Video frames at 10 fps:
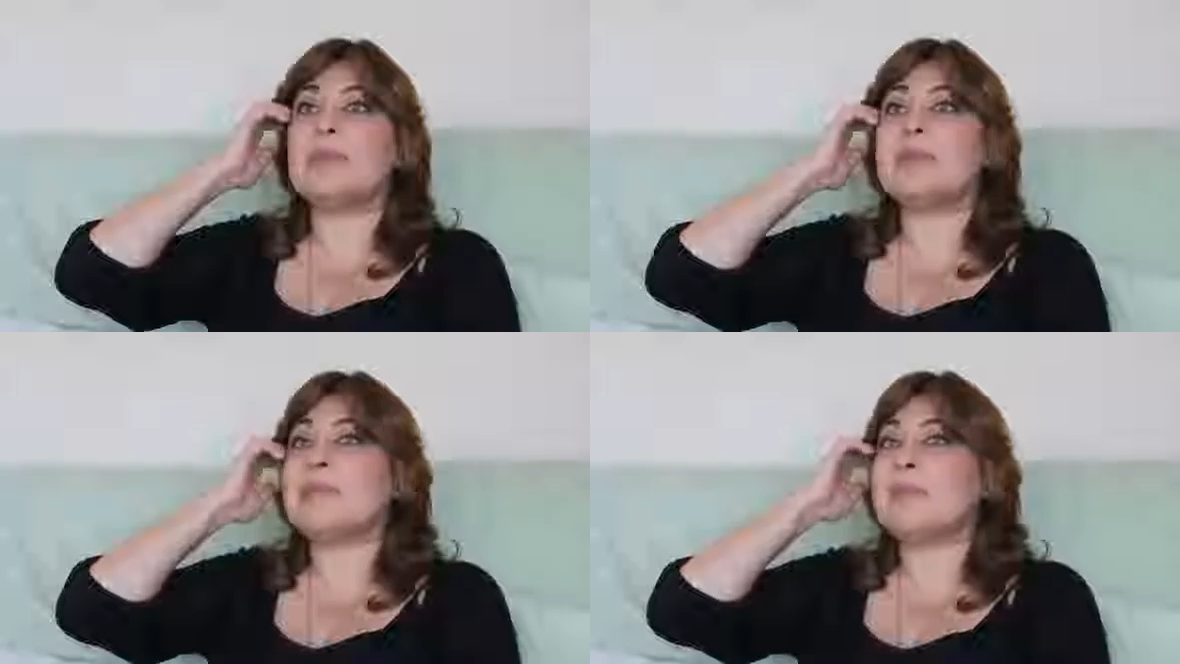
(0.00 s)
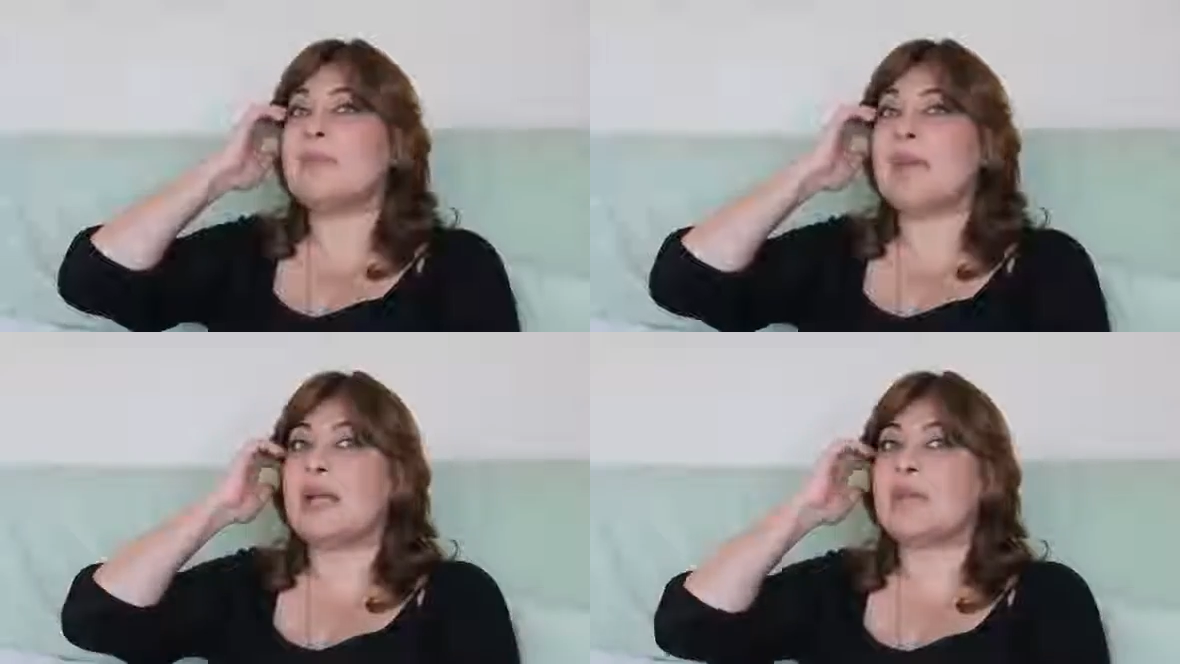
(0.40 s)
it
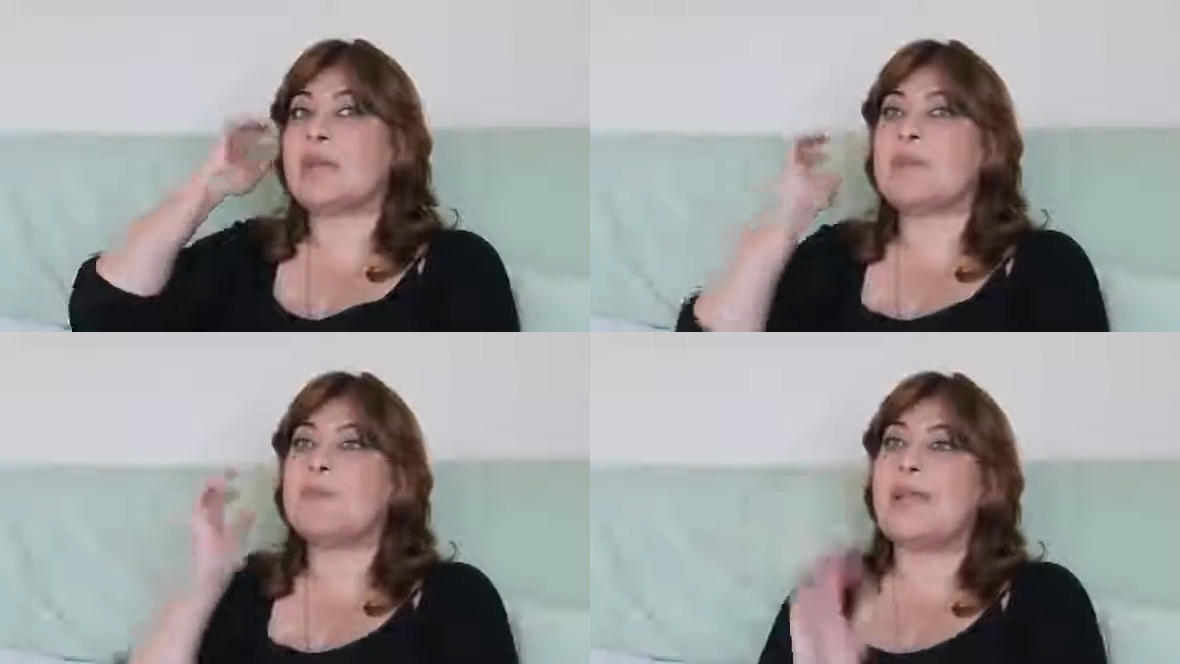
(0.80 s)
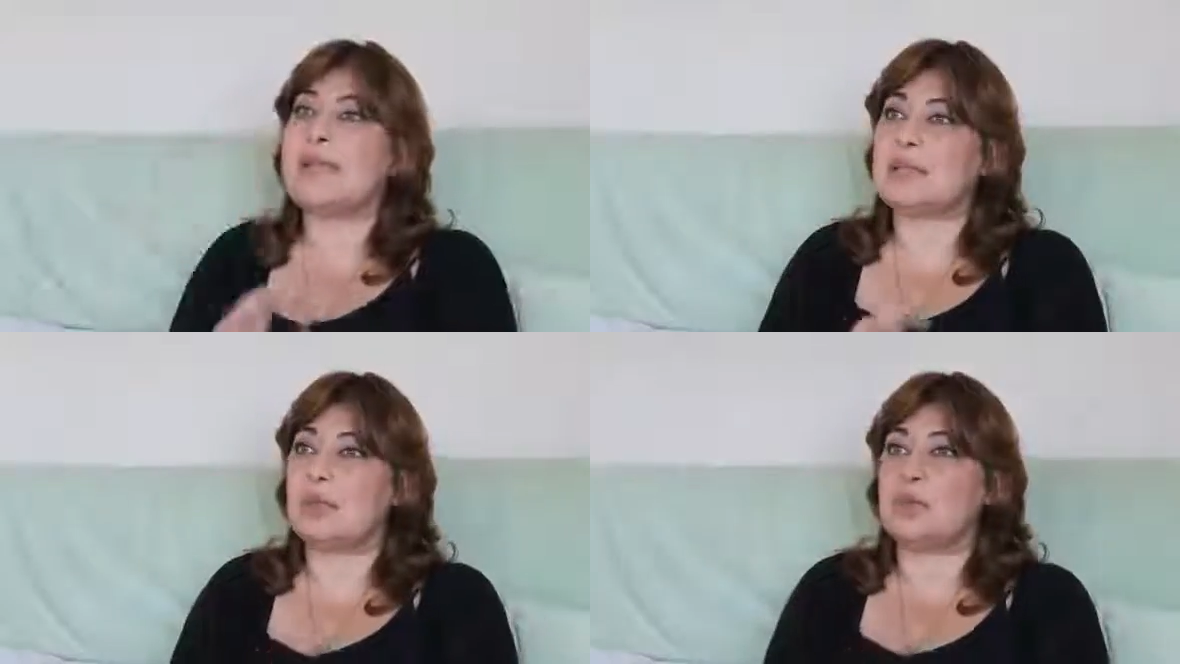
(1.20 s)
seemed that the
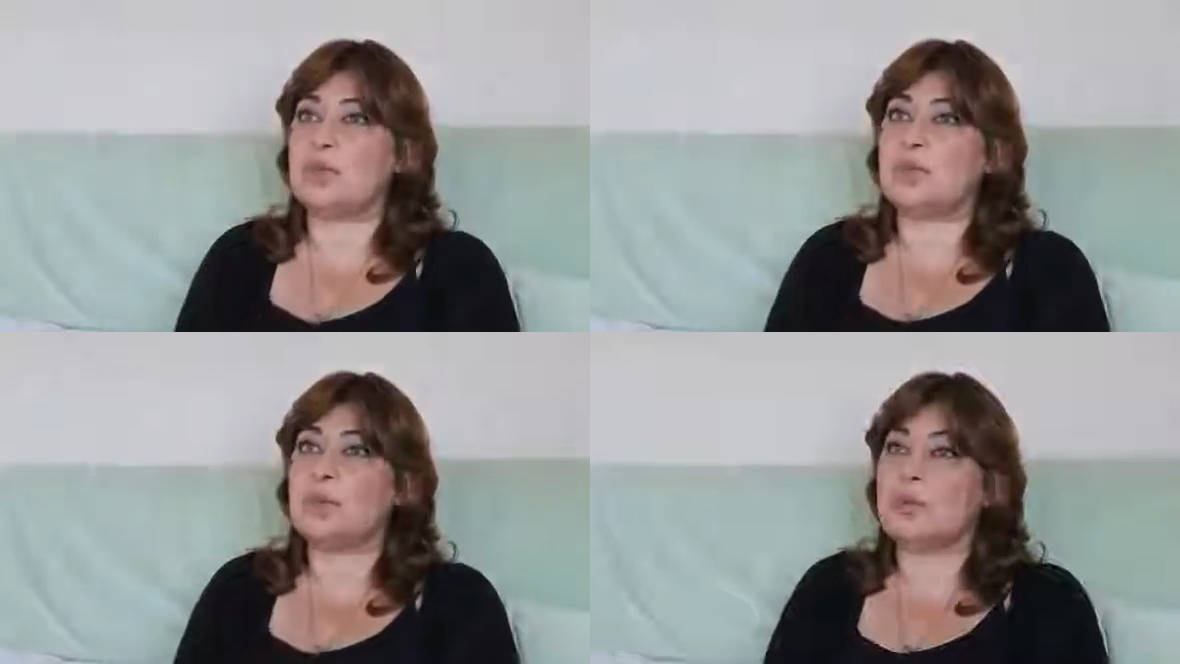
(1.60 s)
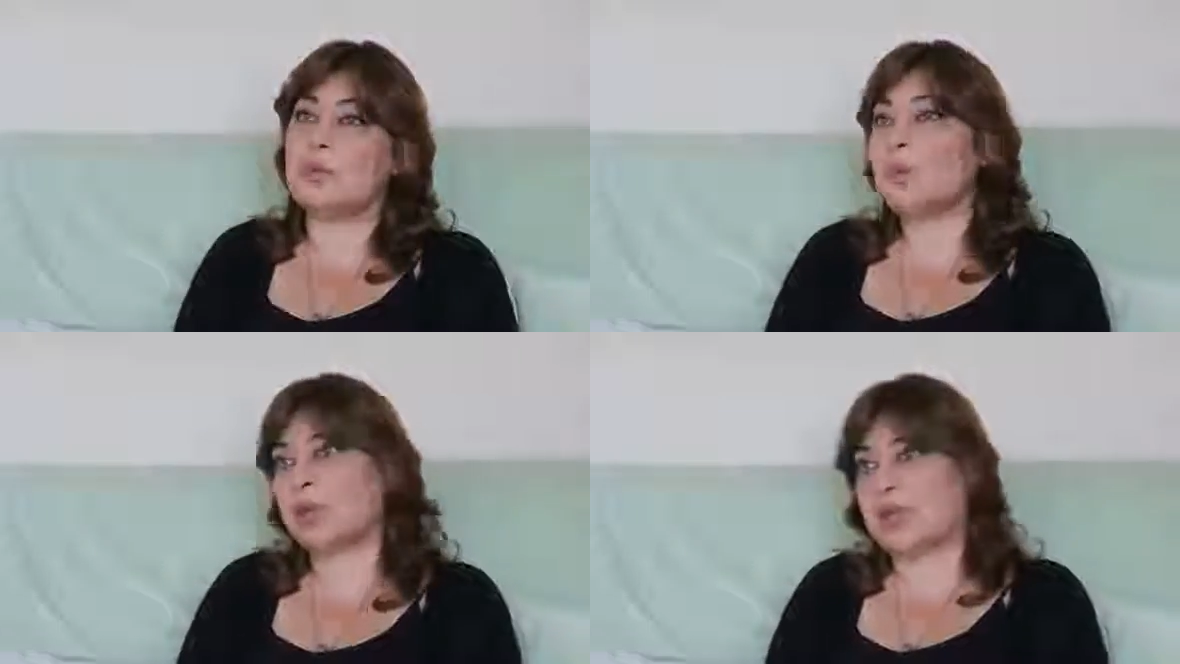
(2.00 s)
best solution would
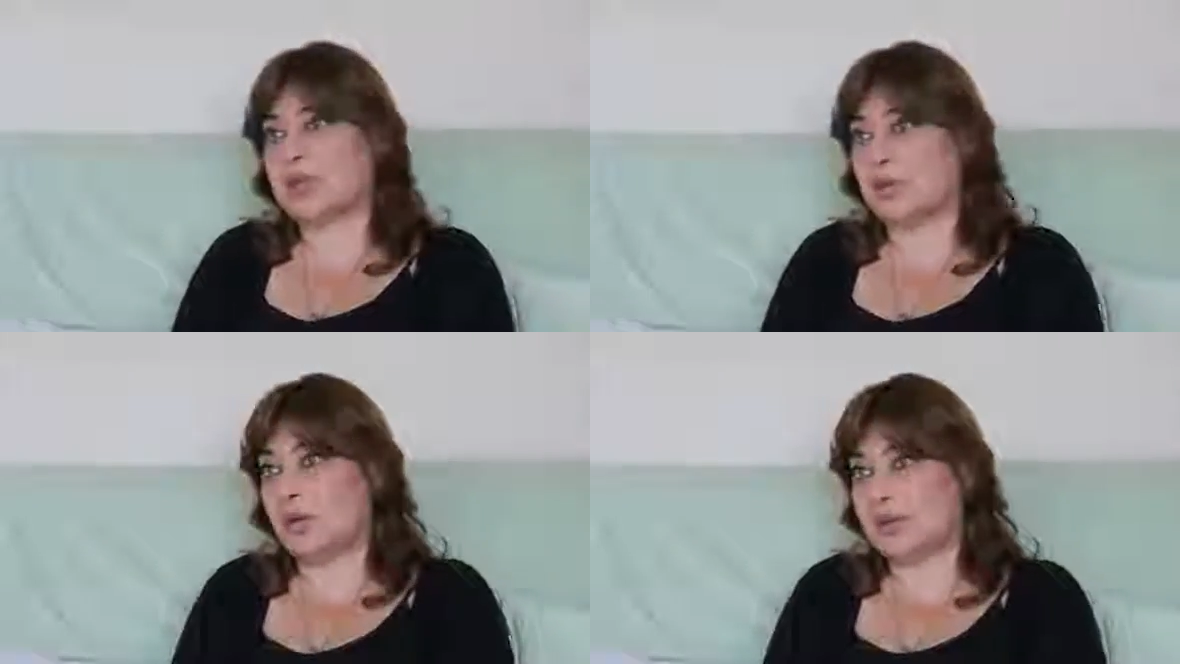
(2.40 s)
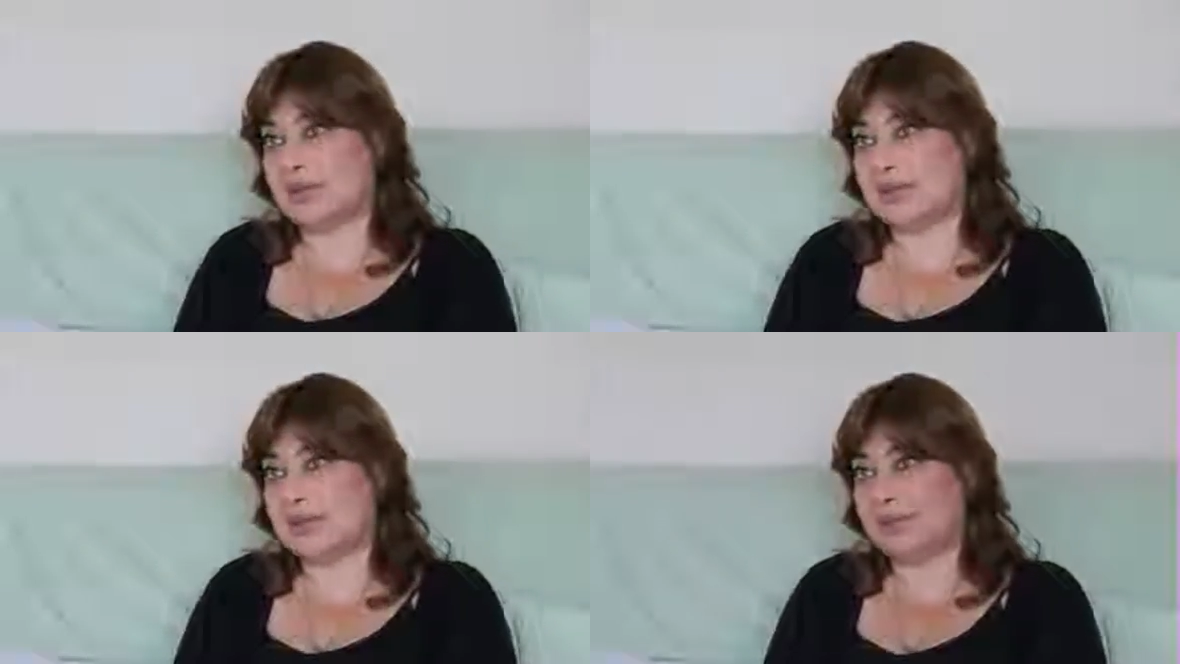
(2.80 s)
be protection
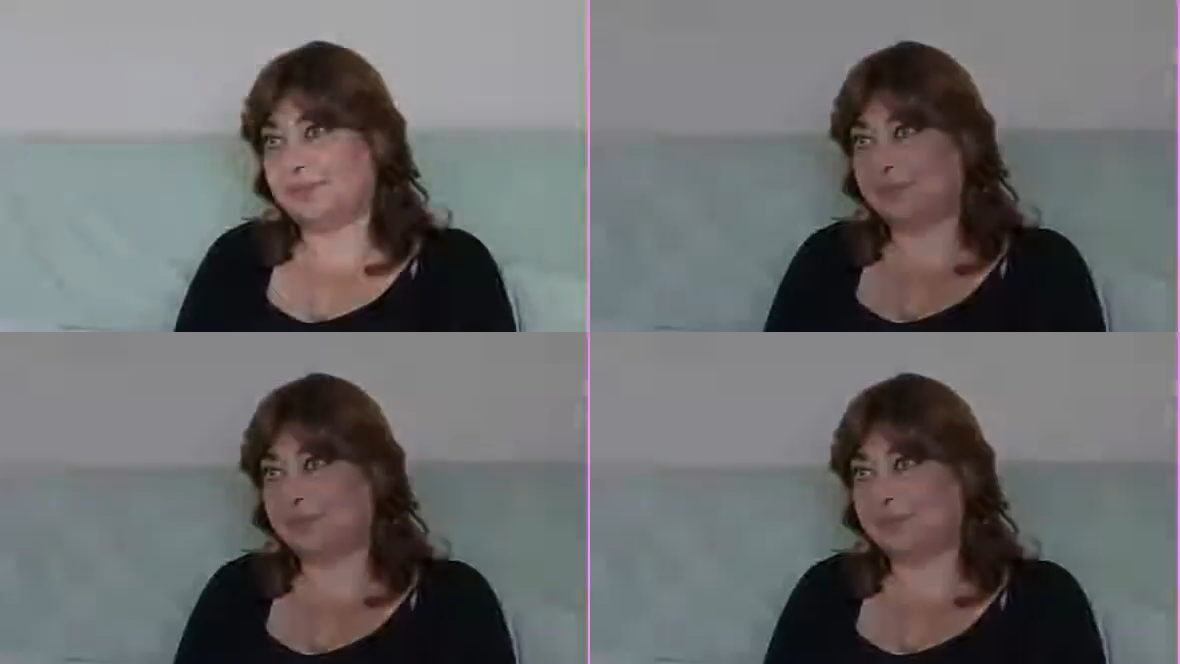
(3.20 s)
orders.